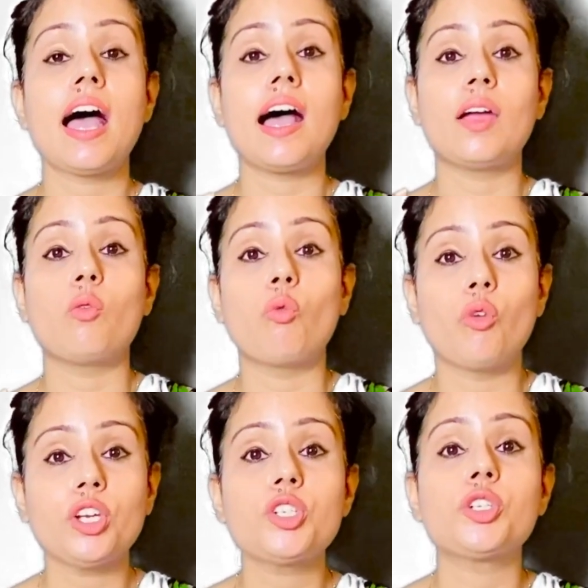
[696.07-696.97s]
I
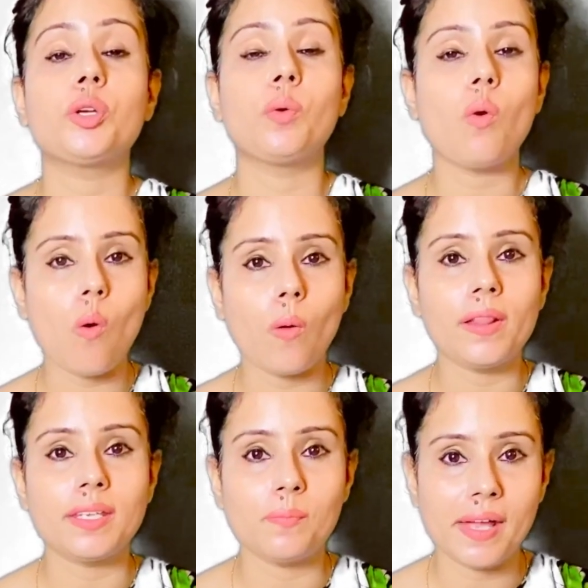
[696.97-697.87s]
wish you all
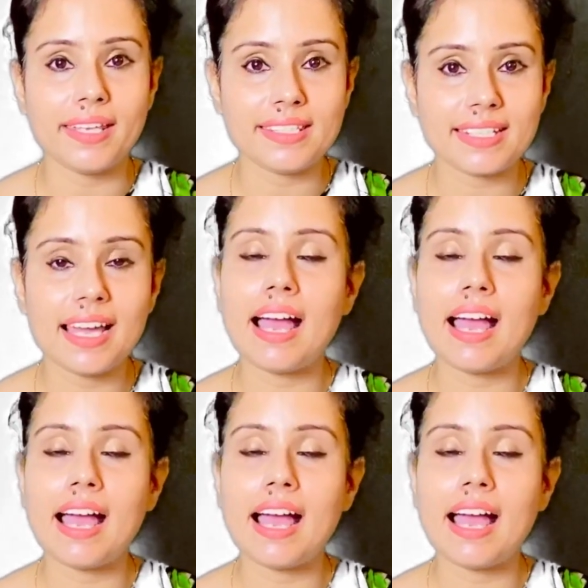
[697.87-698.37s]
the best.